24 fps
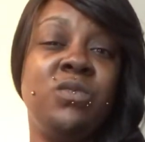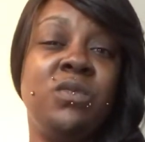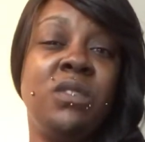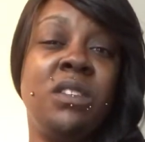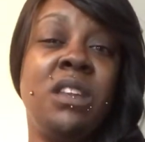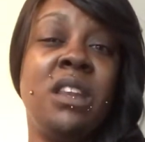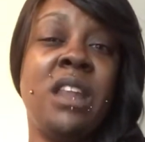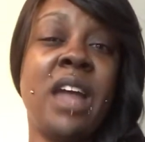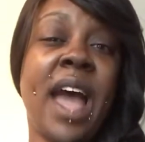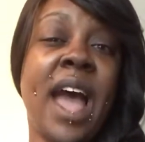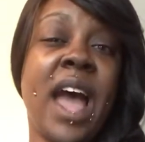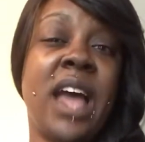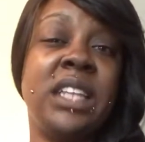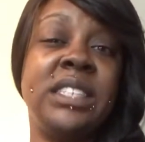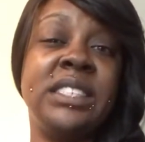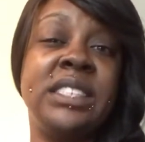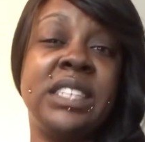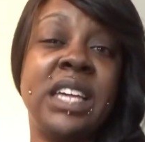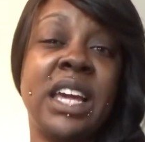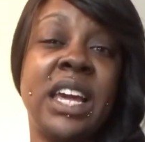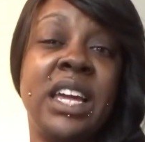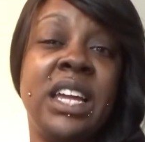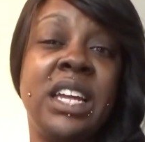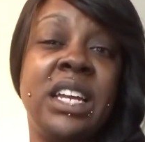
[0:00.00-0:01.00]
not
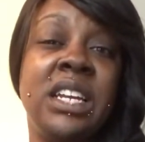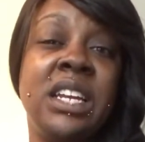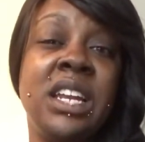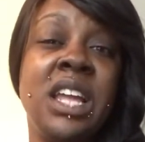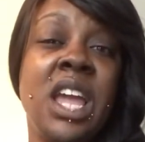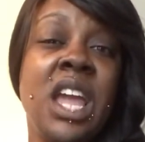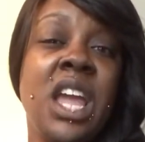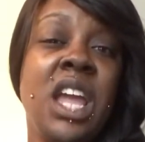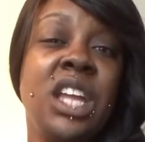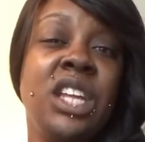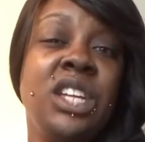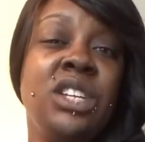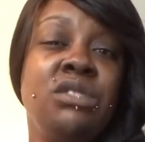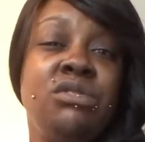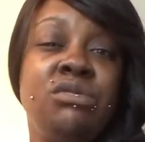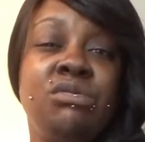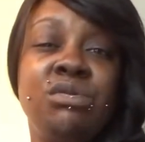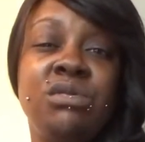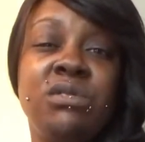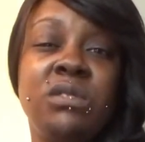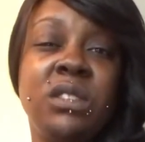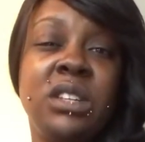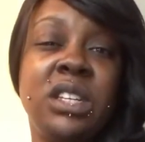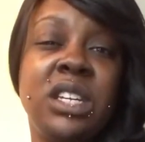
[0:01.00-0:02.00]
done
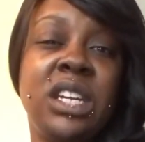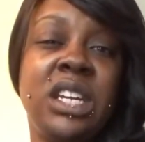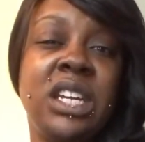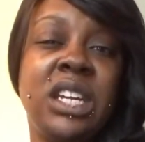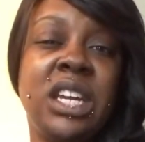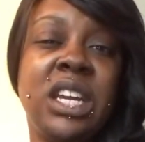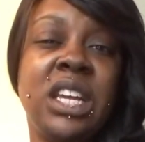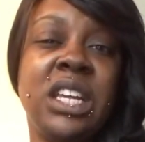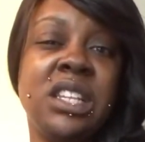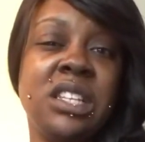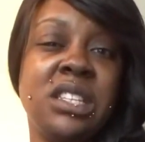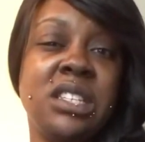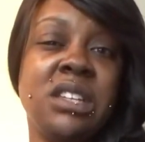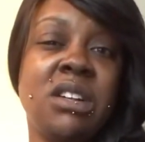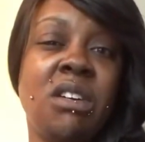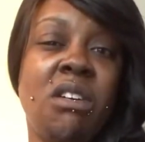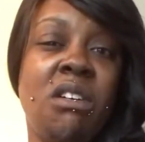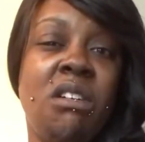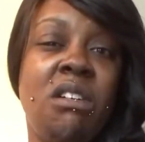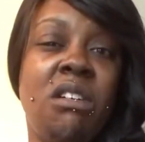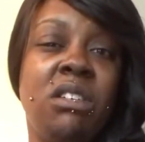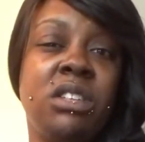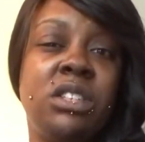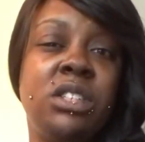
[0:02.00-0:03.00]
usually it's
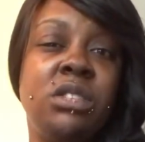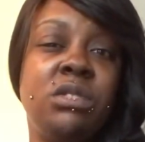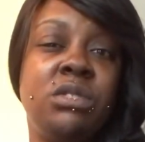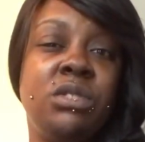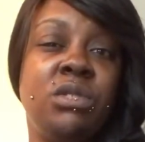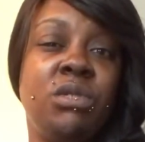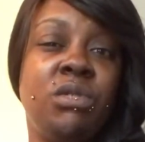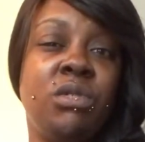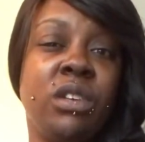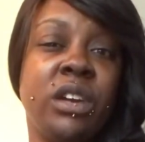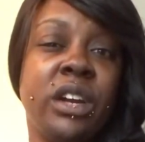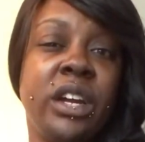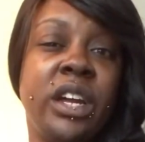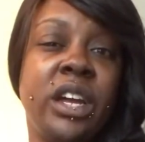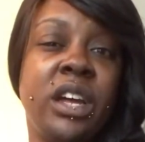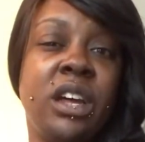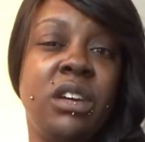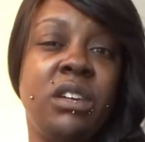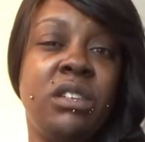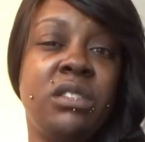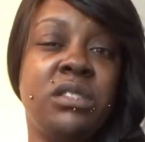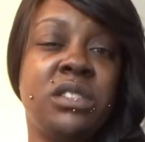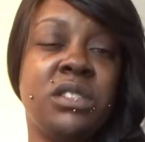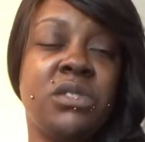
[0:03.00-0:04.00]
all
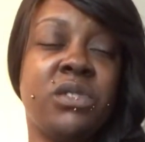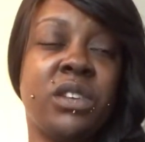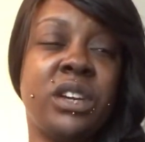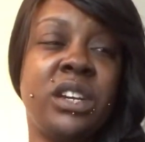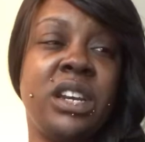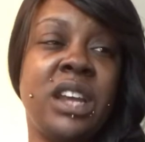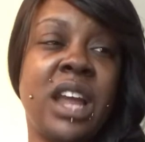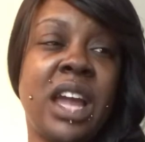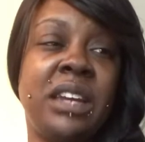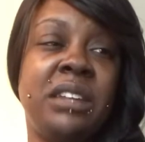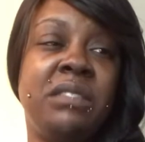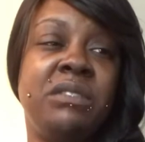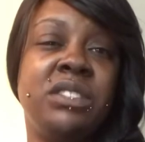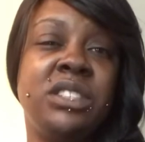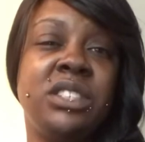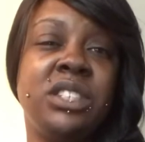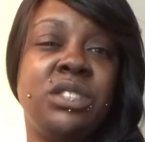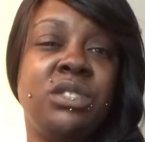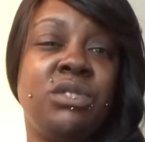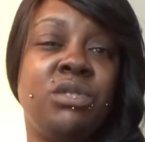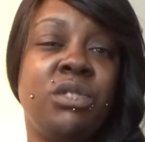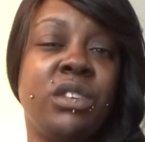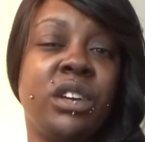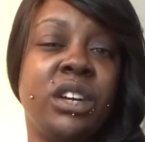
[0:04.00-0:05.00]
tutorials or not even
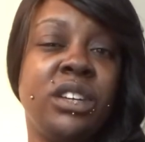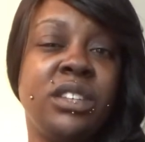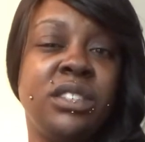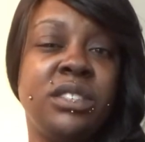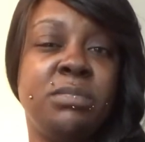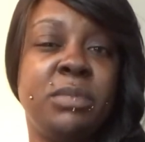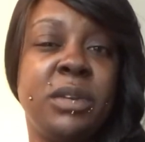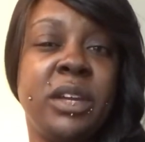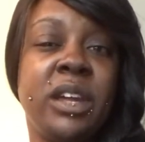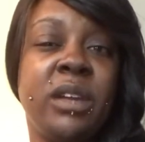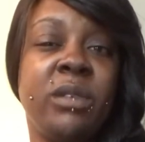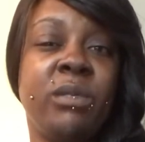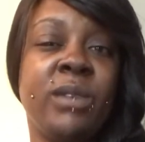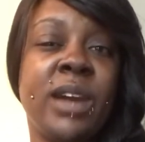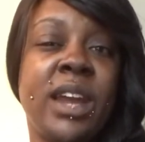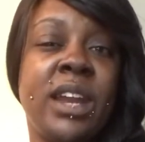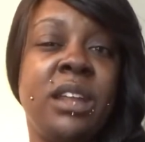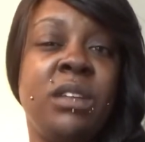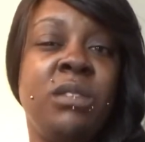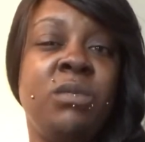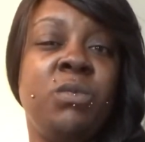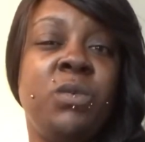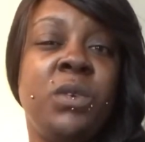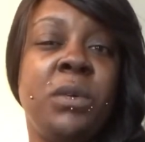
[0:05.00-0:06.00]
tutorials but get
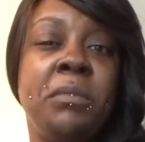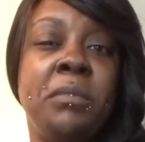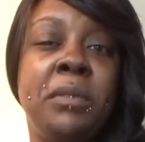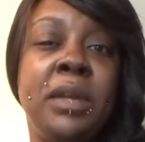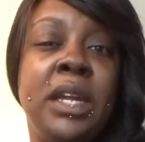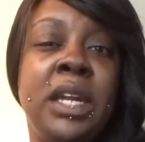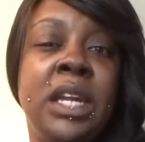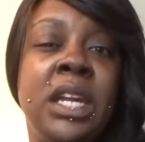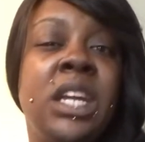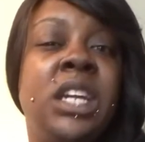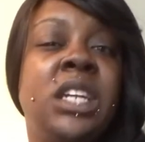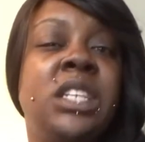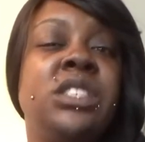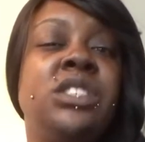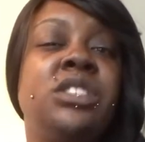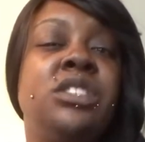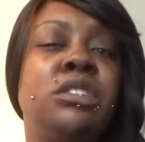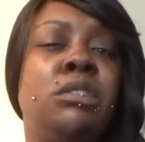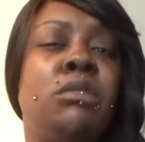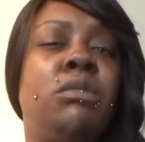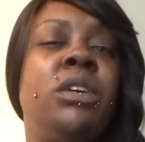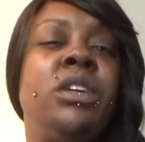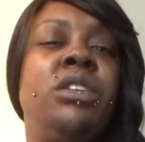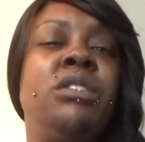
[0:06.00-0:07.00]
ready with me and
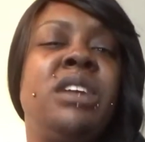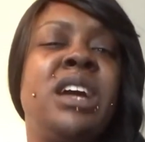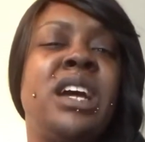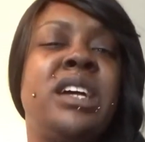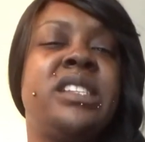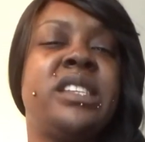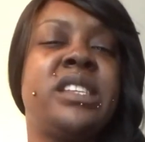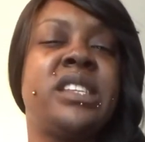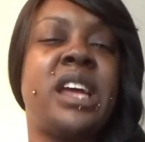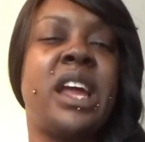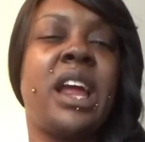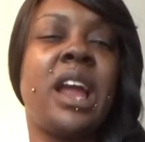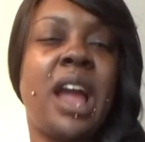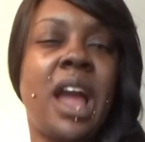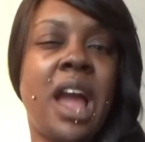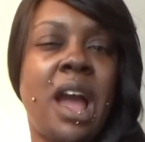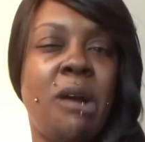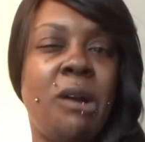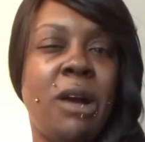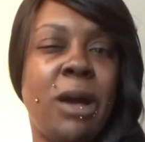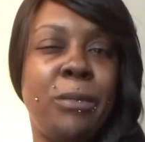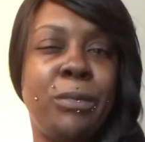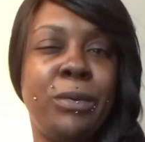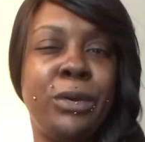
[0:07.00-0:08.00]
showing you guys like
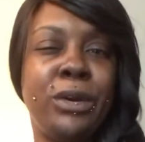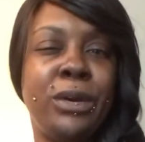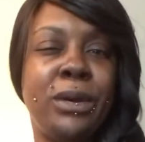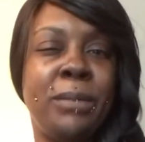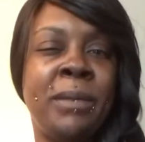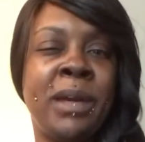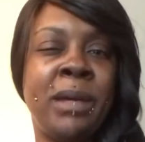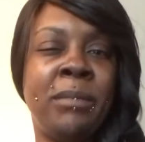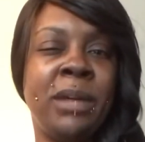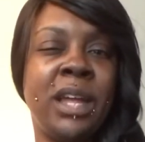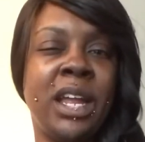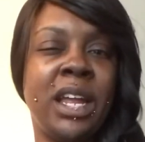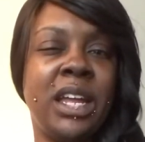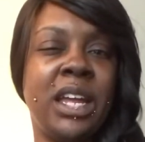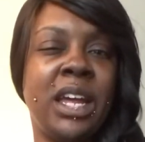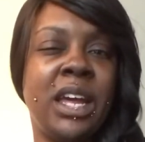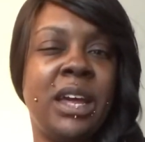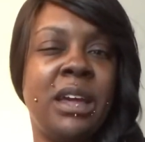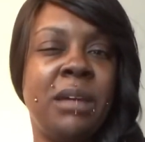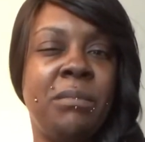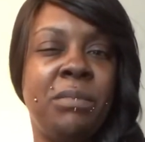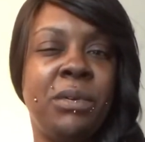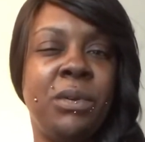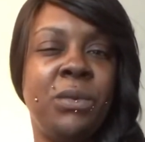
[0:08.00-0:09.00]
how I put on my
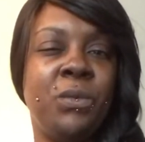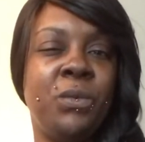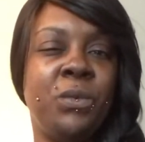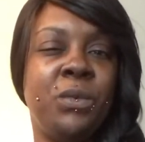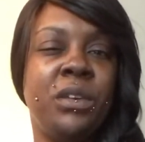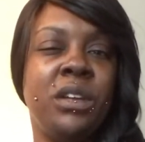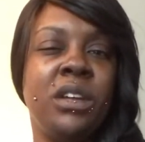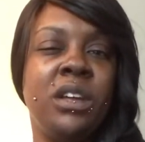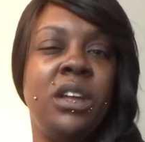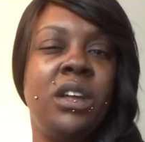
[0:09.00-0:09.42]
makeup and